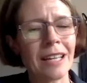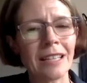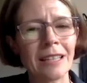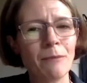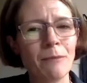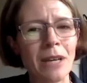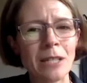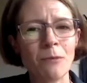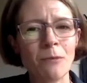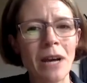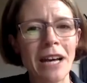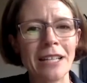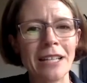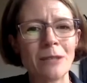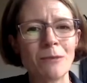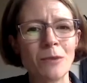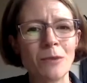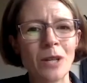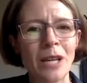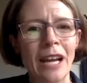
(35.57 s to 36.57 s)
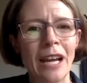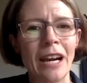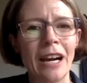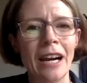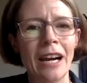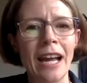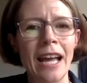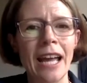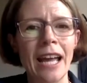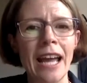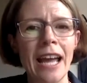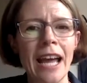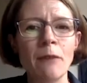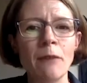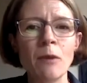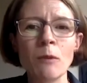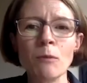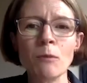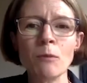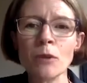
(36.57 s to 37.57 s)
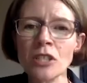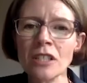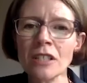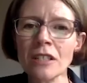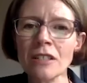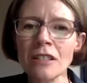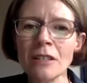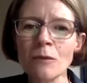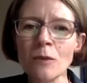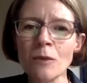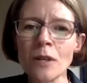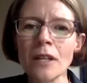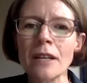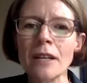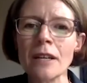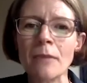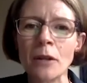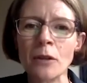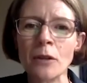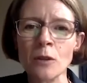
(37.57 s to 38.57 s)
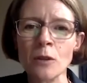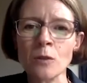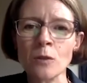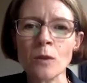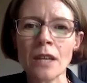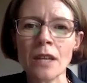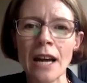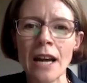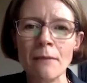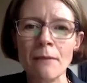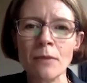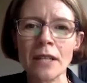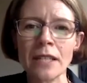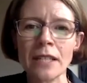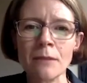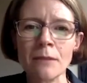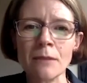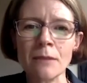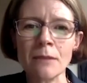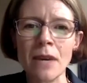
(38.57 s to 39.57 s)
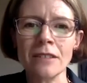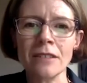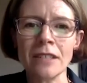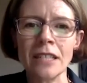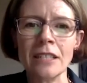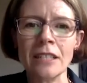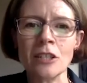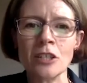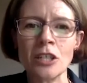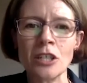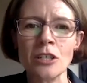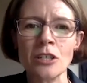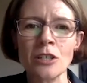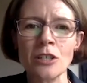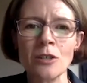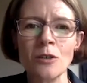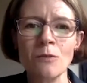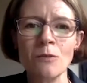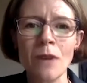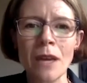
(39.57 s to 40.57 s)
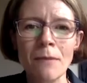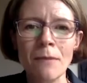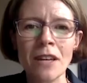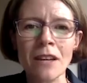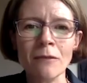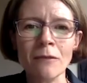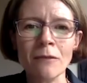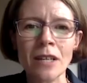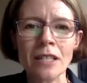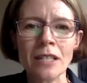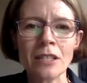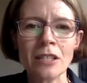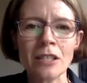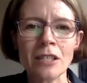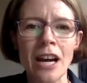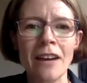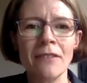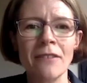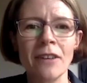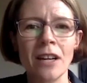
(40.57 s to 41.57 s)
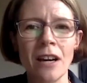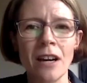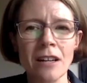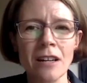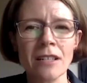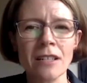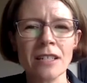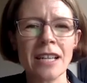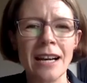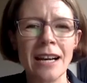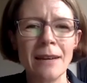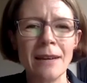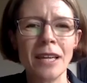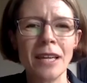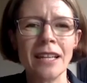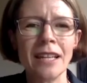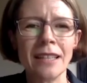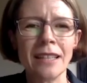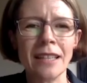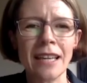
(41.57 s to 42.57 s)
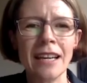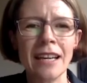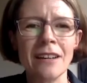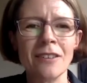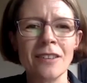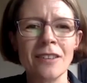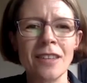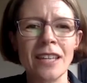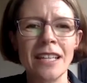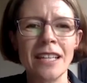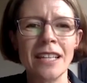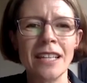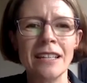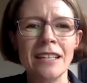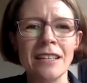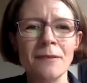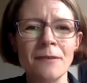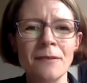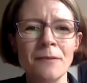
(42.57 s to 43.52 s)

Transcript: the best possible care, and we particularly worry about those with complex medical conditions who may be at risk or having a hard time getting the care they need.